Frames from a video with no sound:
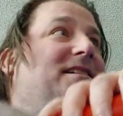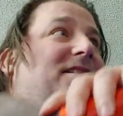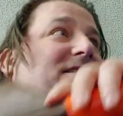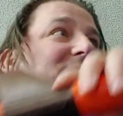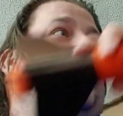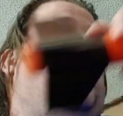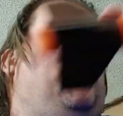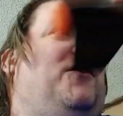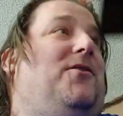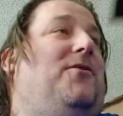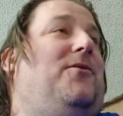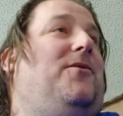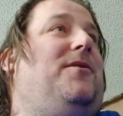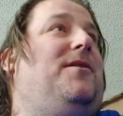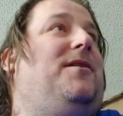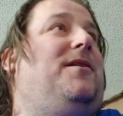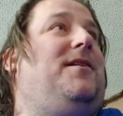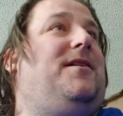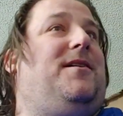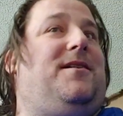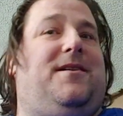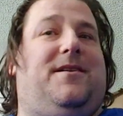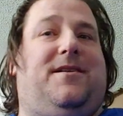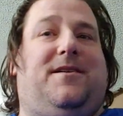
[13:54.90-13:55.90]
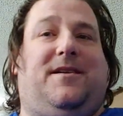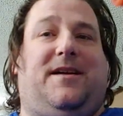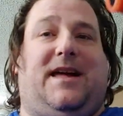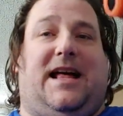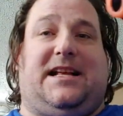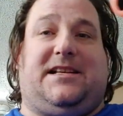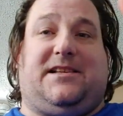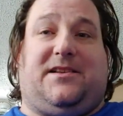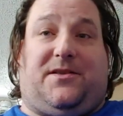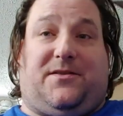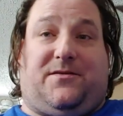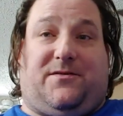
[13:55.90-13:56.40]
So
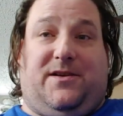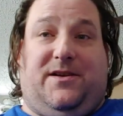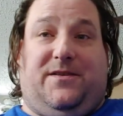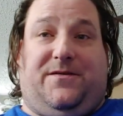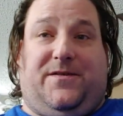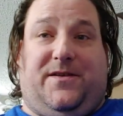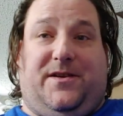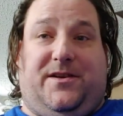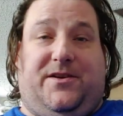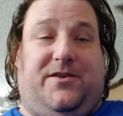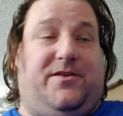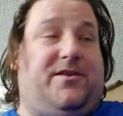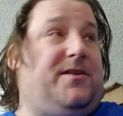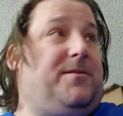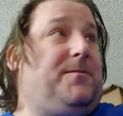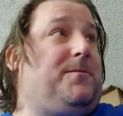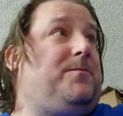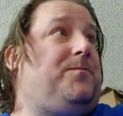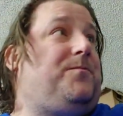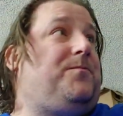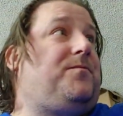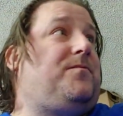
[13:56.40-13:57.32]
that's a three fin unit.